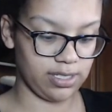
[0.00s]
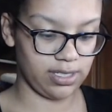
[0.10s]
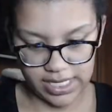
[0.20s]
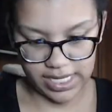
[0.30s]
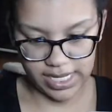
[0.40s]

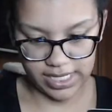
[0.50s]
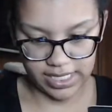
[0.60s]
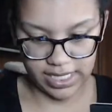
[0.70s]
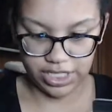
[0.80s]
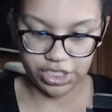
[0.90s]
This is
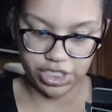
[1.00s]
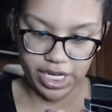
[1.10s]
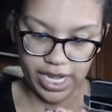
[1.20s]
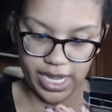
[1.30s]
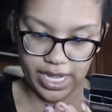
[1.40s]
the
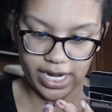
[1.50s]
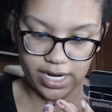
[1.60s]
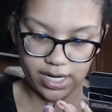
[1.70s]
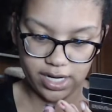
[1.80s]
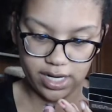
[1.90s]
shade,
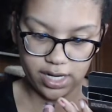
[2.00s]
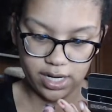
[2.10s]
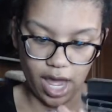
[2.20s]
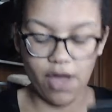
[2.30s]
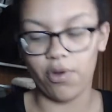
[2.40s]

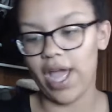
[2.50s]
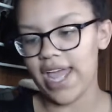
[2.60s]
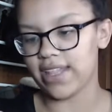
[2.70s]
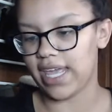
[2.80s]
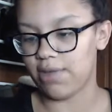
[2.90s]
oh,
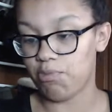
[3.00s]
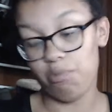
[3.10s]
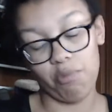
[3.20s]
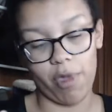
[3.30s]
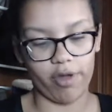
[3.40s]
Kylie.
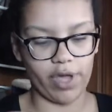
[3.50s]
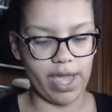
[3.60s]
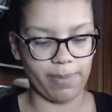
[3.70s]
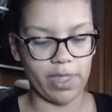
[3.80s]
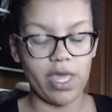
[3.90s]

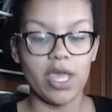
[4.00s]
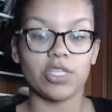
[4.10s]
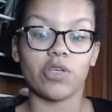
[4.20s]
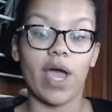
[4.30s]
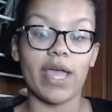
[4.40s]
Okay,
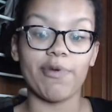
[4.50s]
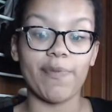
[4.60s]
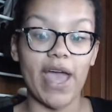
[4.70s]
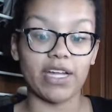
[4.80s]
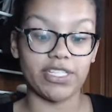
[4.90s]
so I am a
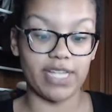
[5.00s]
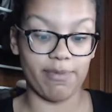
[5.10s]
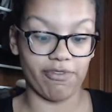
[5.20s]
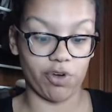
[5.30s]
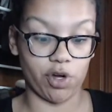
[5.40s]
matte type
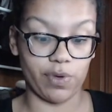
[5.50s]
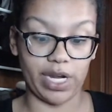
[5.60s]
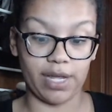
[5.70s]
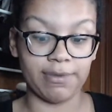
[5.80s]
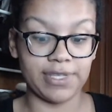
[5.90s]
of girl when it
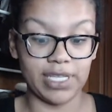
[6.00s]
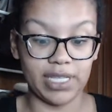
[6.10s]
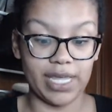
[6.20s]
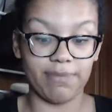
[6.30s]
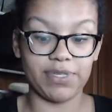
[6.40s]
comes to
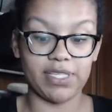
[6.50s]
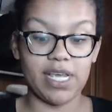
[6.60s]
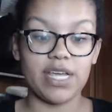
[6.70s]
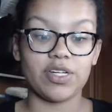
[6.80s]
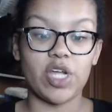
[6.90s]
lips.
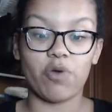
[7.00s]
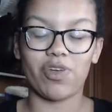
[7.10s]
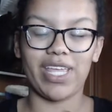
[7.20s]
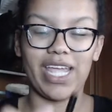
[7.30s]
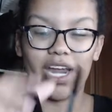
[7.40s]
Don't
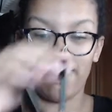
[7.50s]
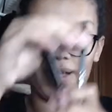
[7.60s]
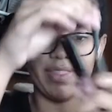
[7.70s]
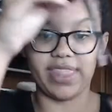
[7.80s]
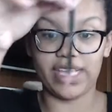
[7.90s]
really care
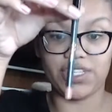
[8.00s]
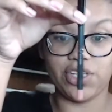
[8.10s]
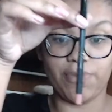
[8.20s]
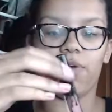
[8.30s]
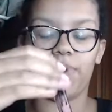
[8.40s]
about this
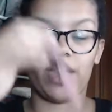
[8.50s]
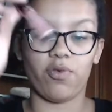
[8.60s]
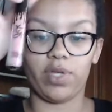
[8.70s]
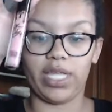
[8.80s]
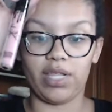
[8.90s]
too much, but I
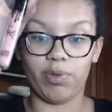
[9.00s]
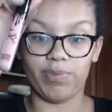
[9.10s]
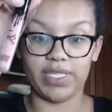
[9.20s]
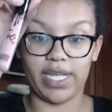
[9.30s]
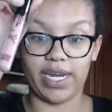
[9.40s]
really am
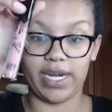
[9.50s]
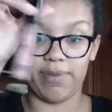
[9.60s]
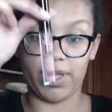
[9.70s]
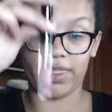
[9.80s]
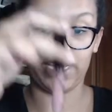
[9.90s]
excited
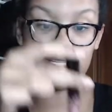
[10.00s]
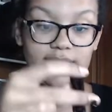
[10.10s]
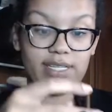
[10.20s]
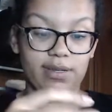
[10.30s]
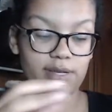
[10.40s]
about
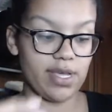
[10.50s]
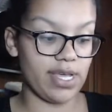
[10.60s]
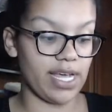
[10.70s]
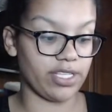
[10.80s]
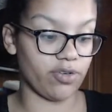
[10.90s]
this.
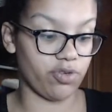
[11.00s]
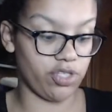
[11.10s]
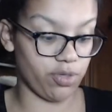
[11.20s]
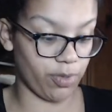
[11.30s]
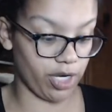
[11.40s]
That's her
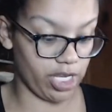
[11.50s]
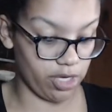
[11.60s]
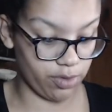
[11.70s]
super cute